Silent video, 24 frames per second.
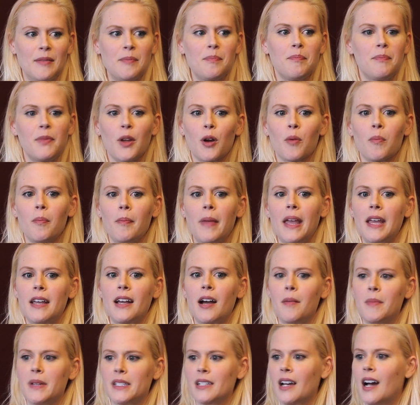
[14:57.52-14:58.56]
there may
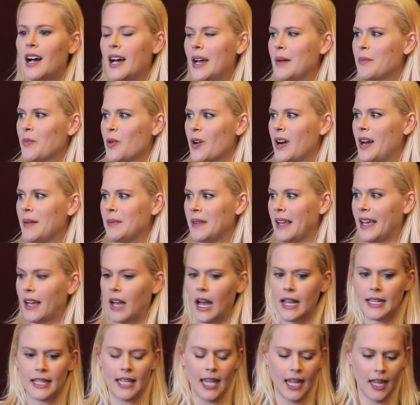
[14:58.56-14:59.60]
come a time where I'm like,
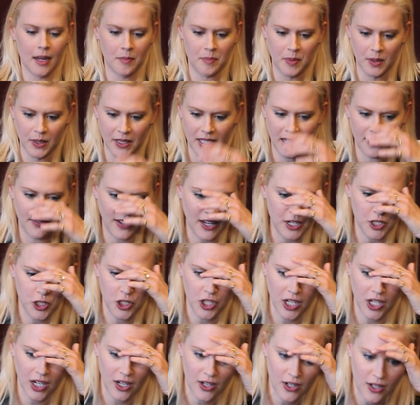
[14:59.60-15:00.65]
I can't believe I
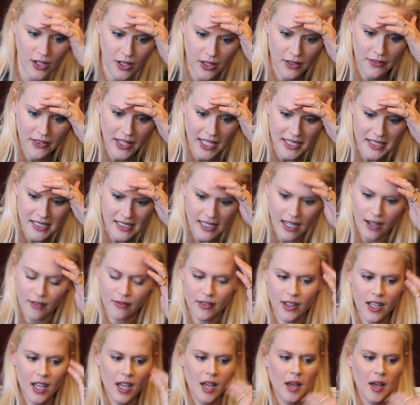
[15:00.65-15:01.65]
shared all of that stuff.